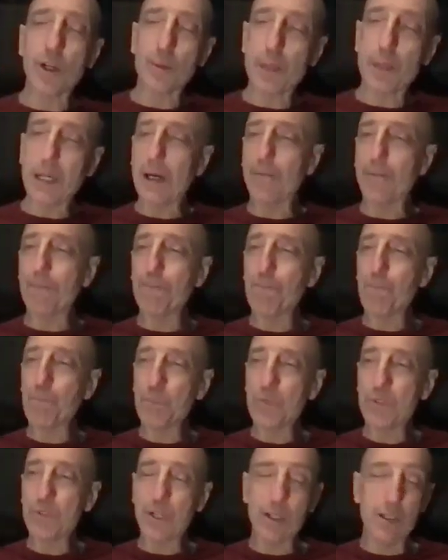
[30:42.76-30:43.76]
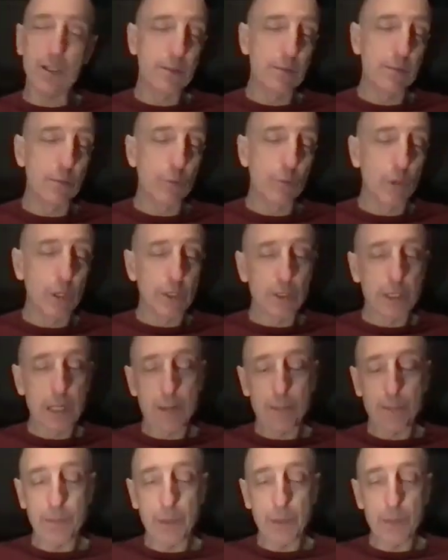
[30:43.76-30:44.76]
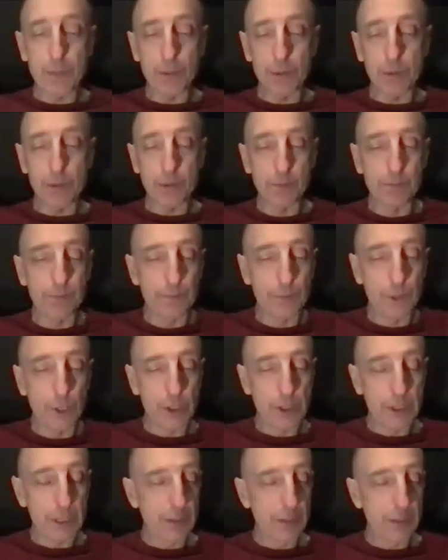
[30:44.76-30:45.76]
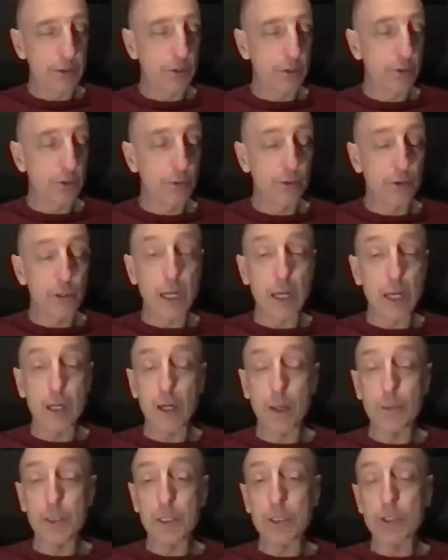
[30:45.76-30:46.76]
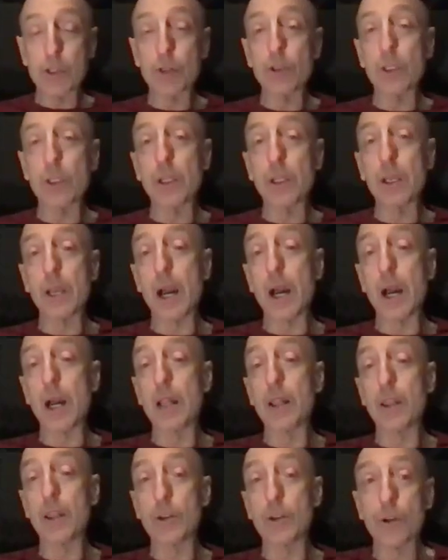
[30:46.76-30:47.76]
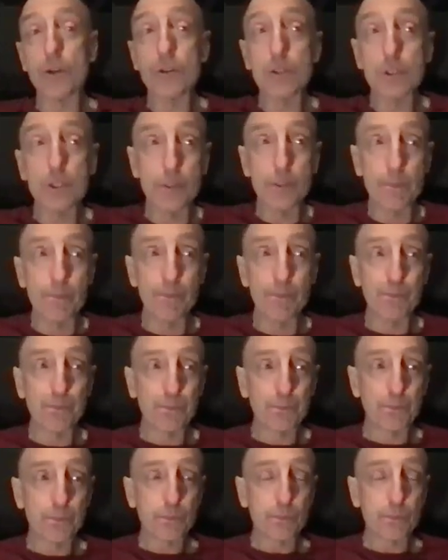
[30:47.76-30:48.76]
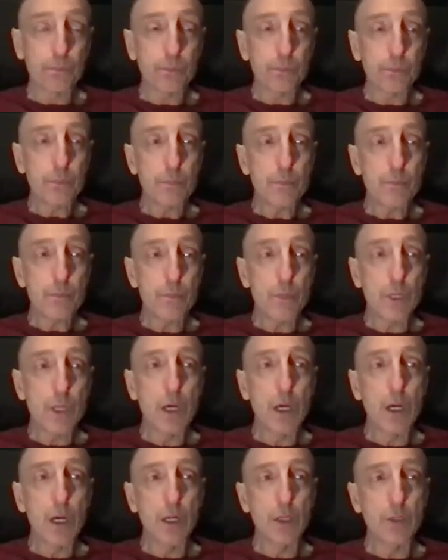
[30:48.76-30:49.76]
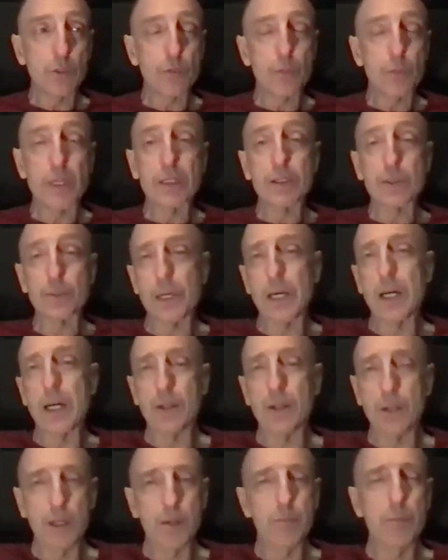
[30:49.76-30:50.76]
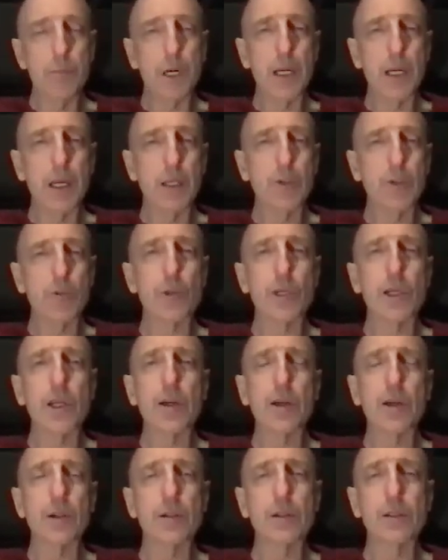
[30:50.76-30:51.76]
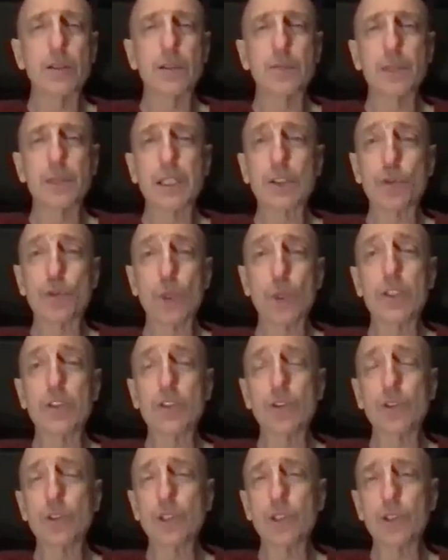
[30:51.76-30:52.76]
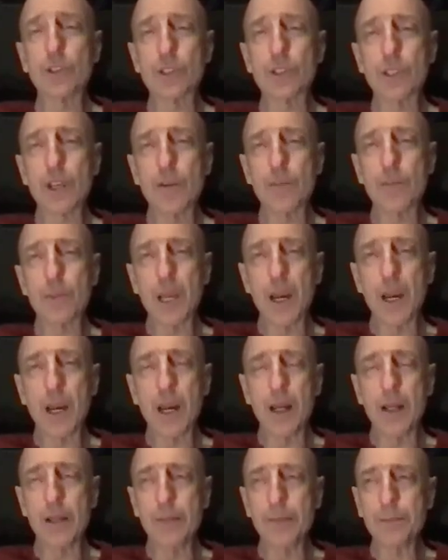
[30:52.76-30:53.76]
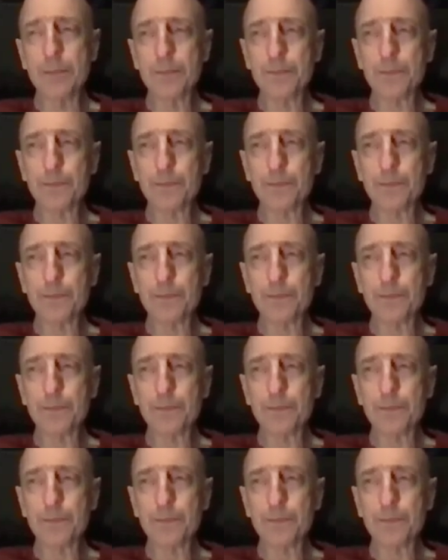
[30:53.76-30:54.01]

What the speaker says: talk about telling whether or not people are telling the truth or not. I mean, certainly I learned a tremendous amount in my career, in my 22 years in the FBI,